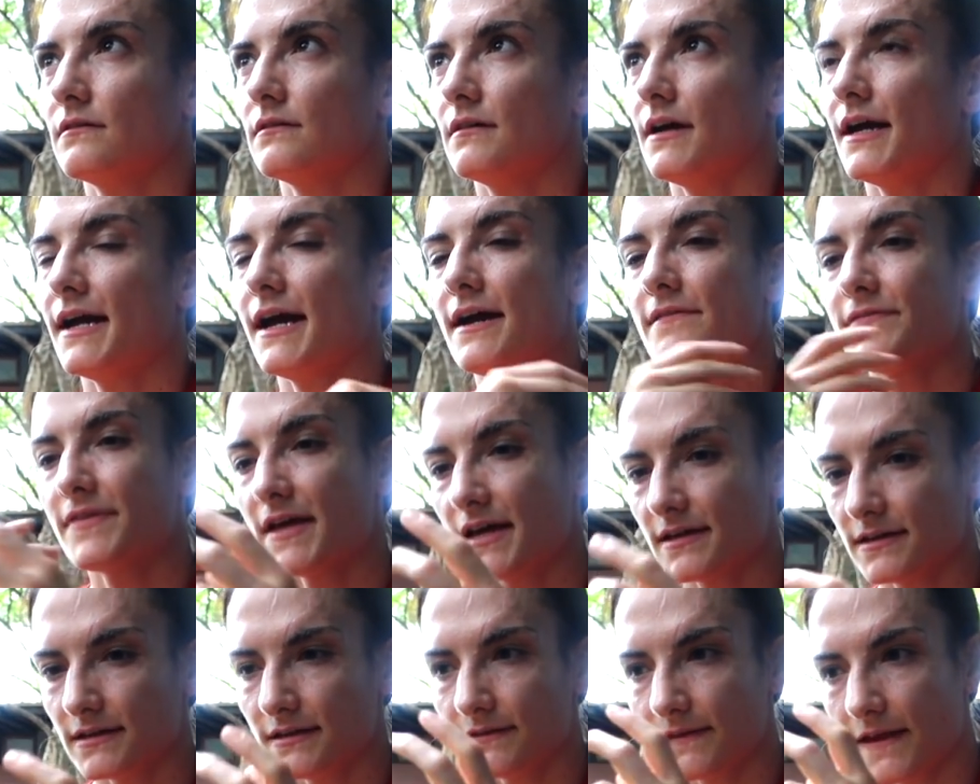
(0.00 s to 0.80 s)
I have
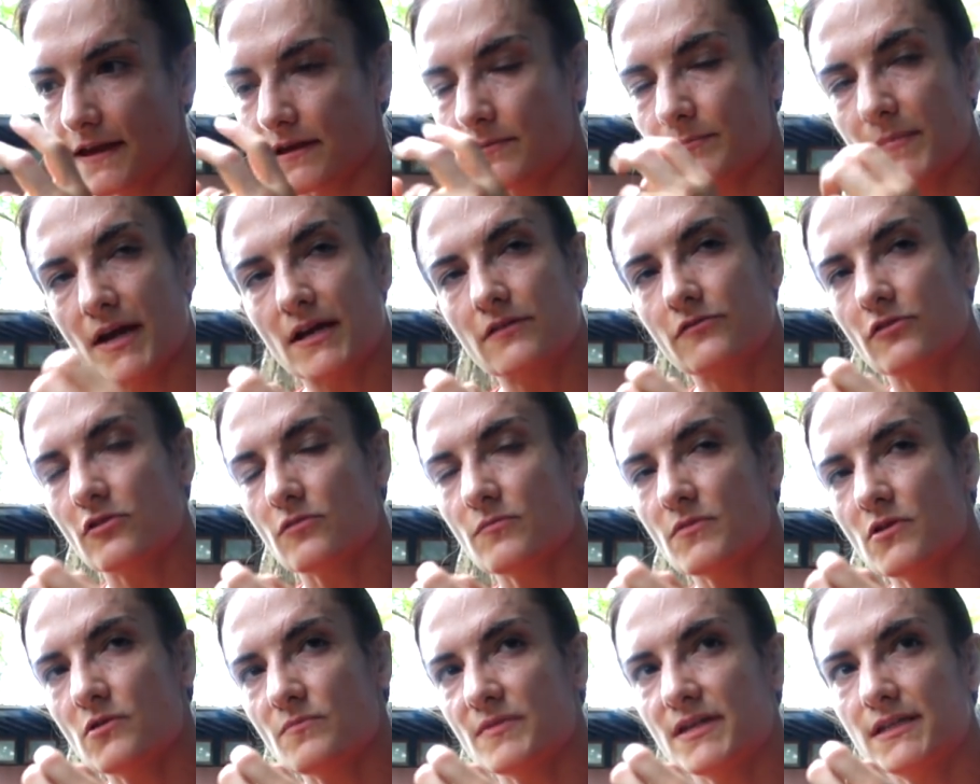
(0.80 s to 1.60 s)
that in like
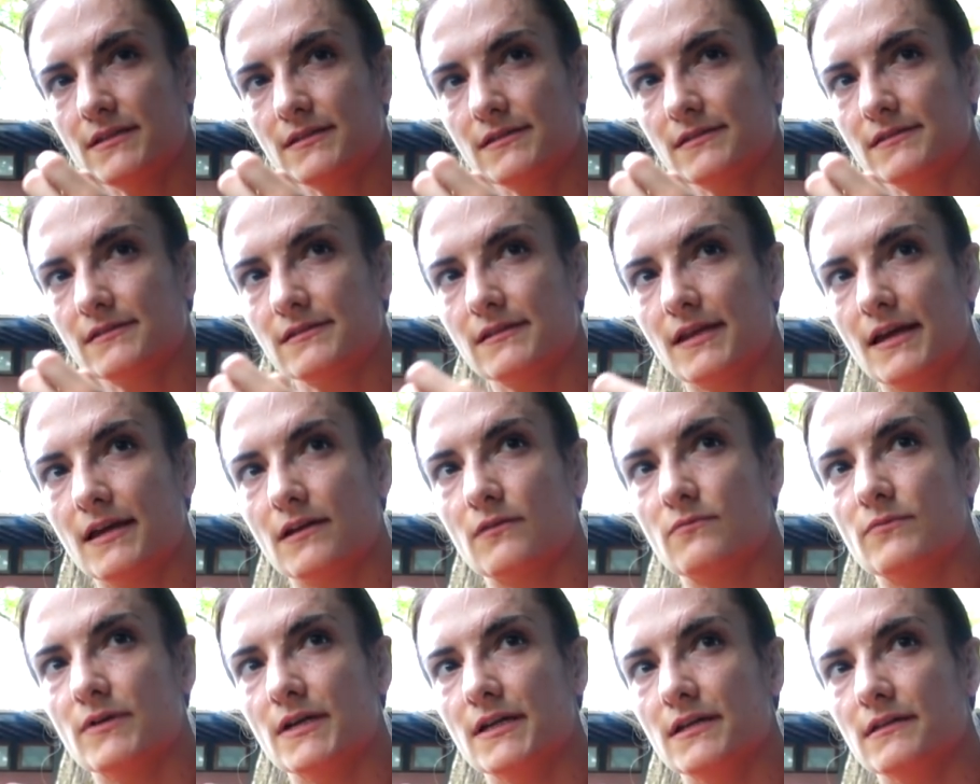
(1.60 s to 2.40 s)
micro moments,
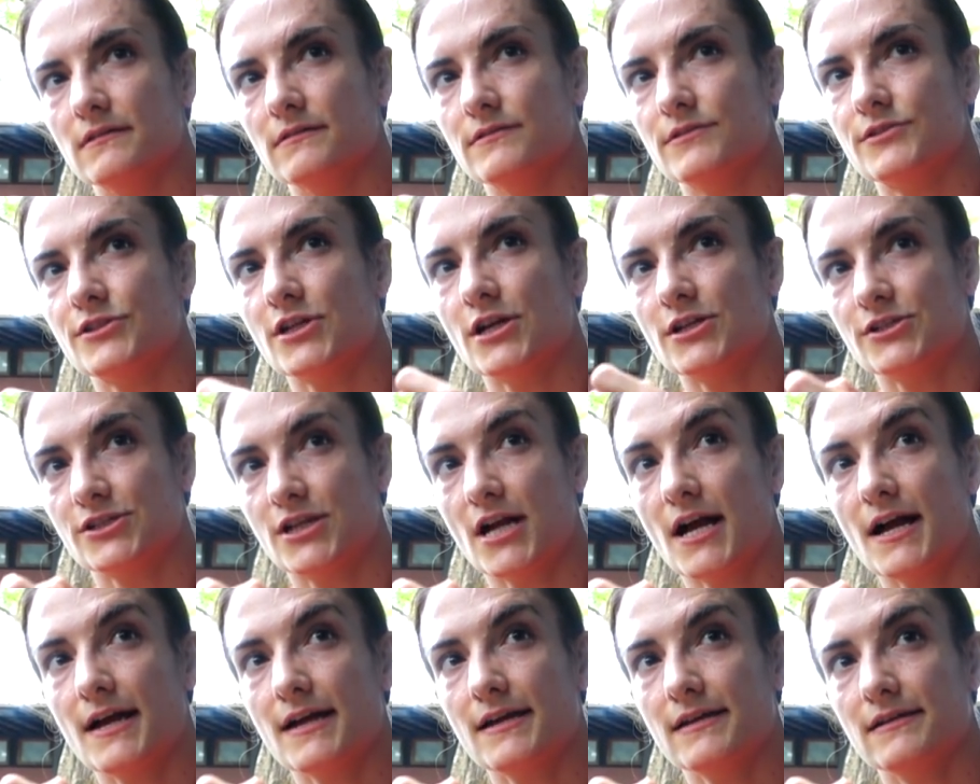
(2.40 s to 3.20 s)
like when
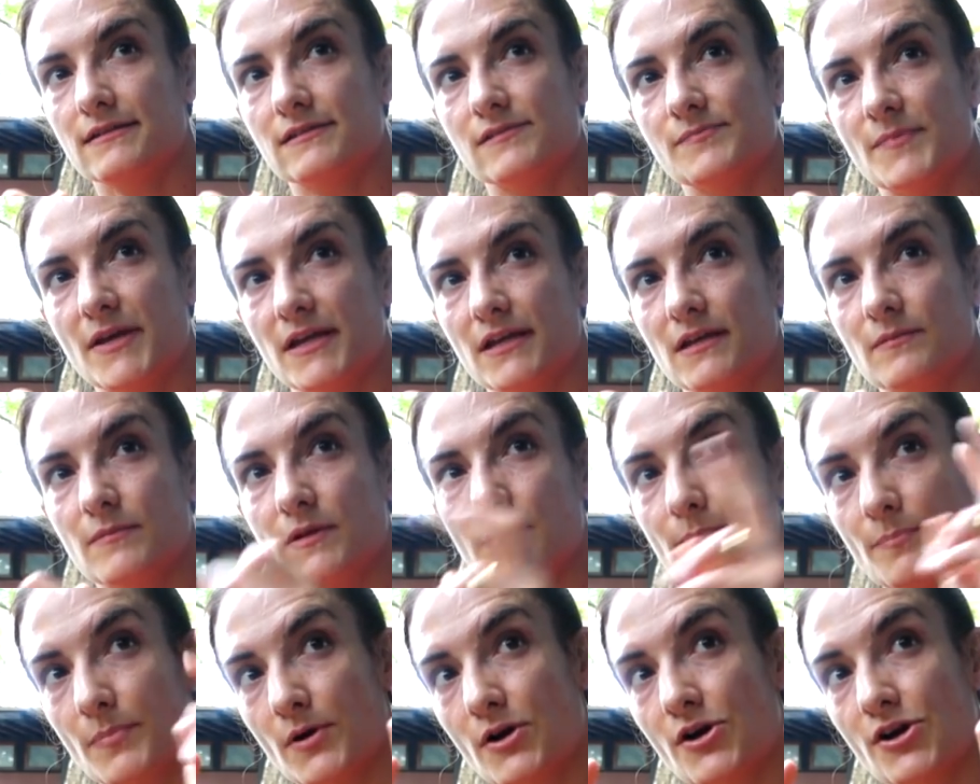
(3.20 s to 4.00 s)
Chatchai is making
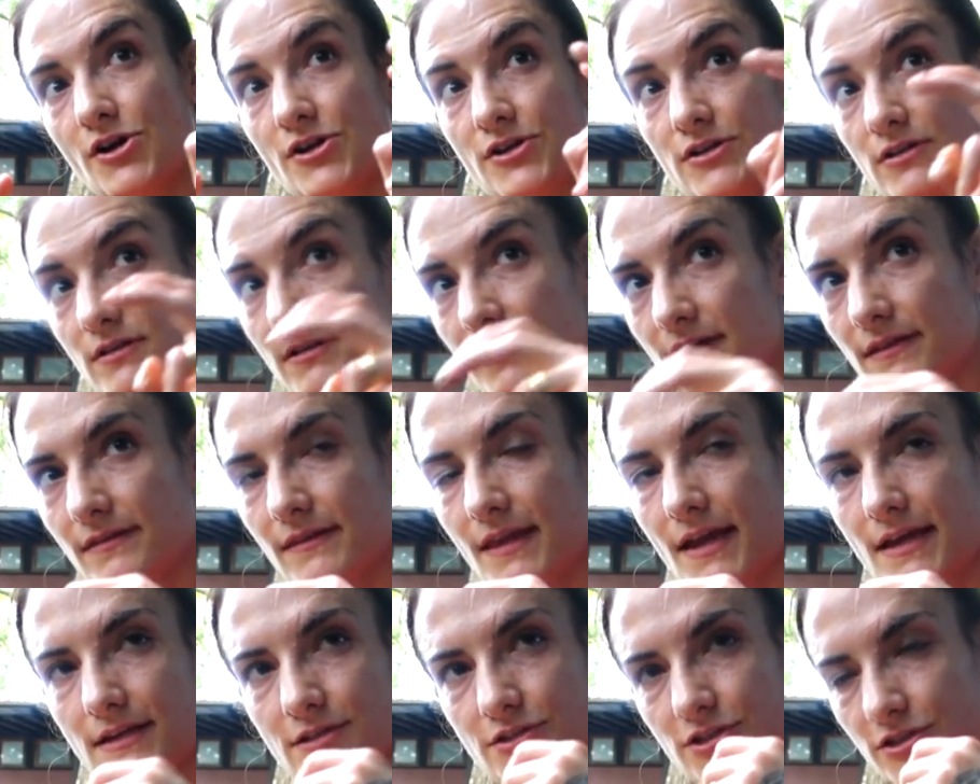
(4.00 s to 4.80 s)
me burn and
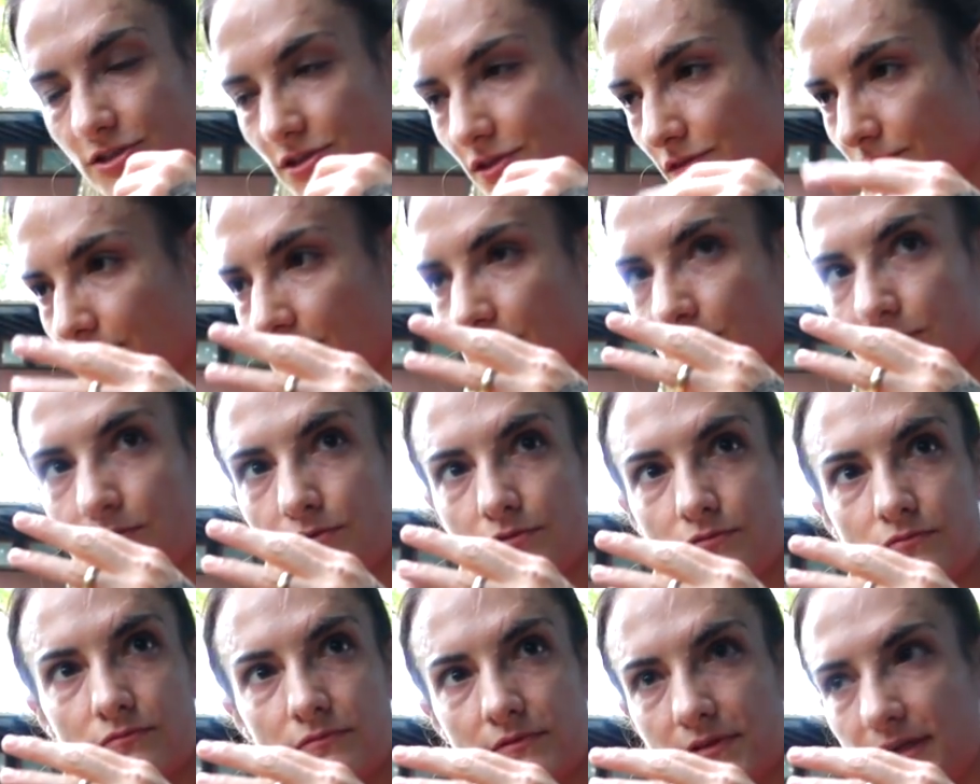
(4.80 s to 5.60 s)
like just
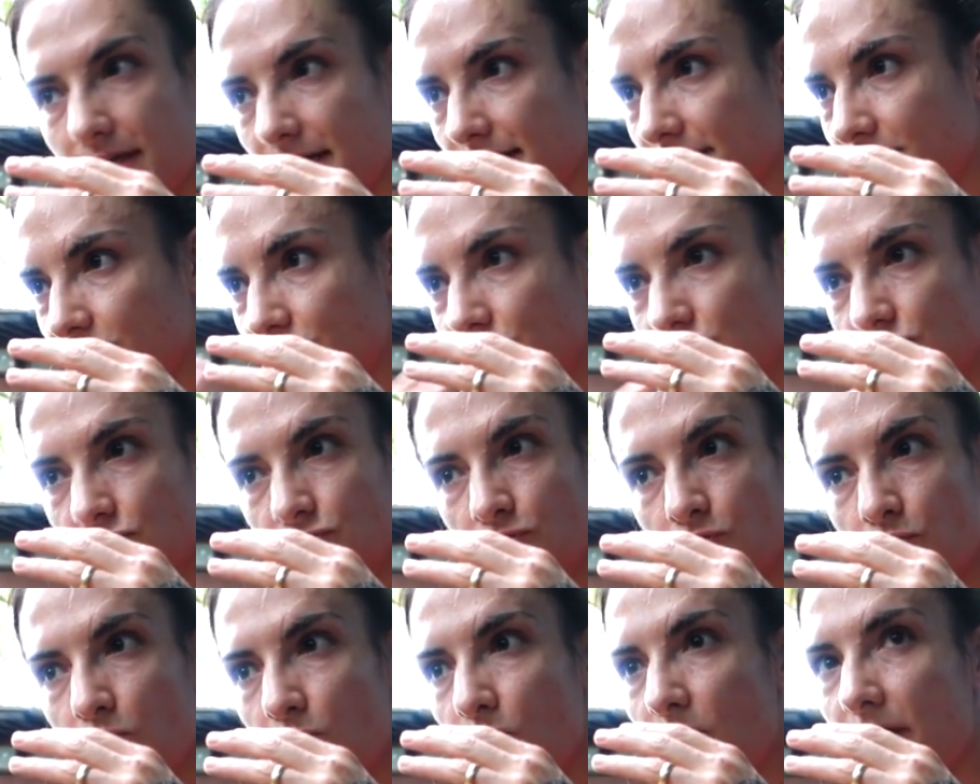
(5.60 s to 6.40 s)
throw like
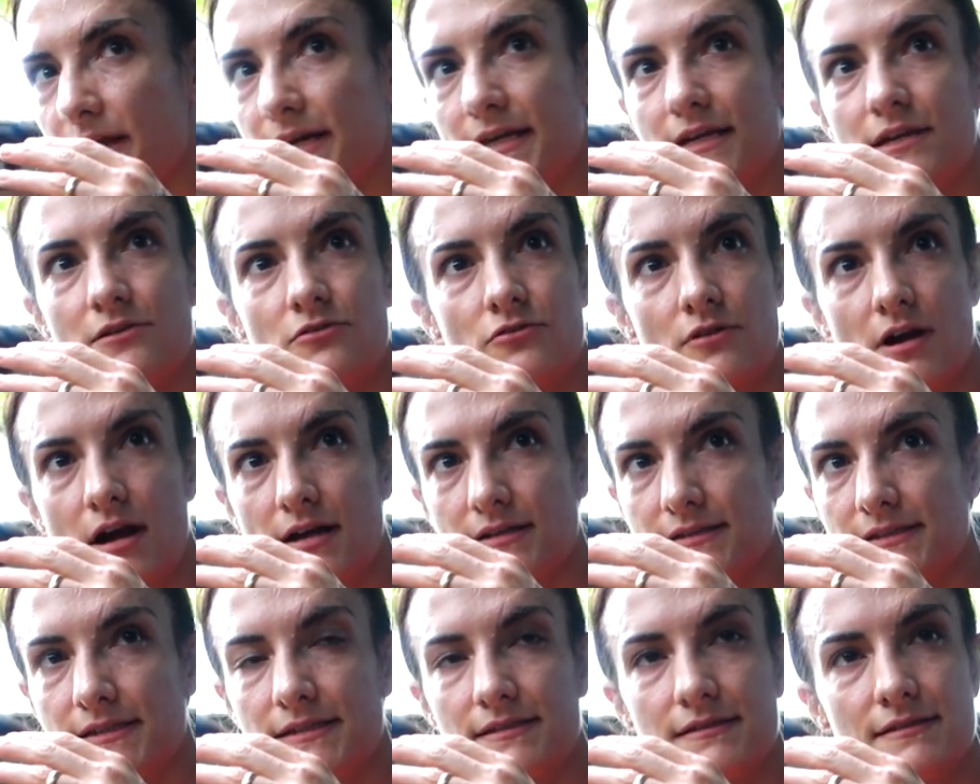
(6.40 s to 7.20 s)
20
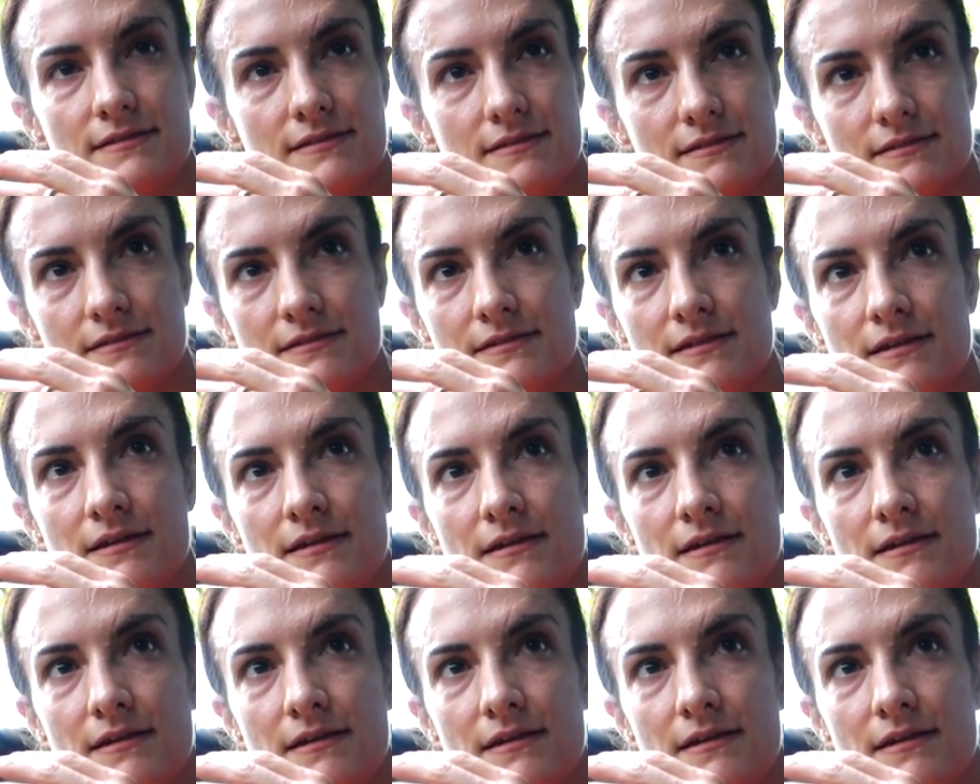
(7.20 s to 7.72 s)
crosses.